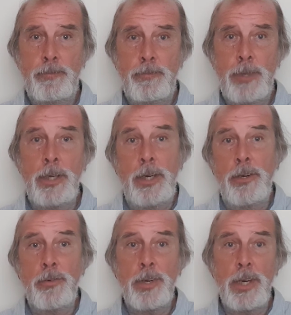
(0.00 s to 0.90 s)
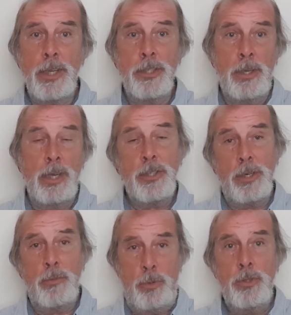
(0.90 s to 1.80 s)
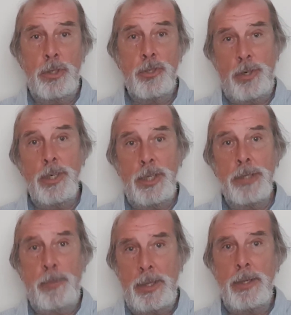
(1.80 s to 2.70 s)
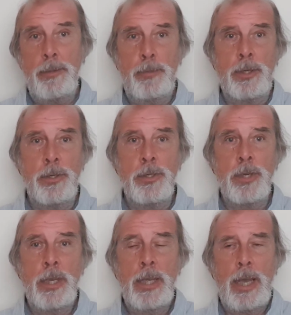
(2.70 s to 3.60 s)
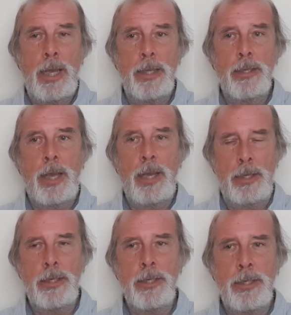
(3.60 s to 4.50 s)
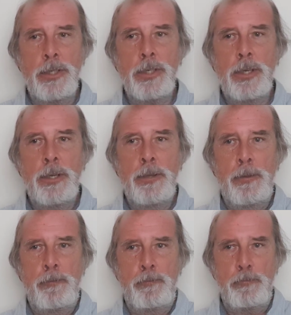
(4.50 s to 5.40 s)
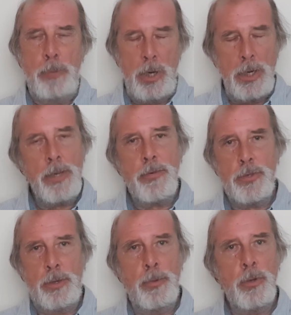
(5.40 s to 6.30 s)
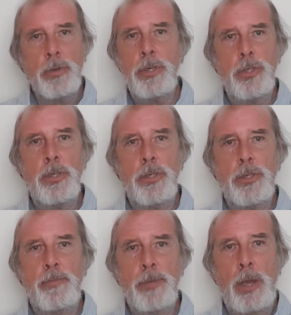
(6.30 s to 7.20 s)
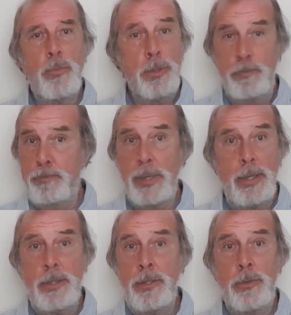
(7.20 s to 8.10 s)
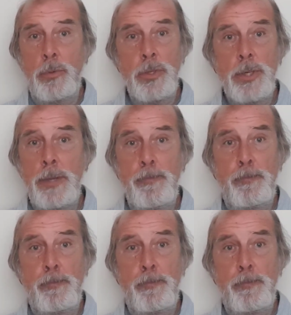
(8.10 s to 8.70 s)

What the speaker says: And then I realised I actually was a straight-laced bigot, because I had these beliefs about Christians. I was bigoted towards them.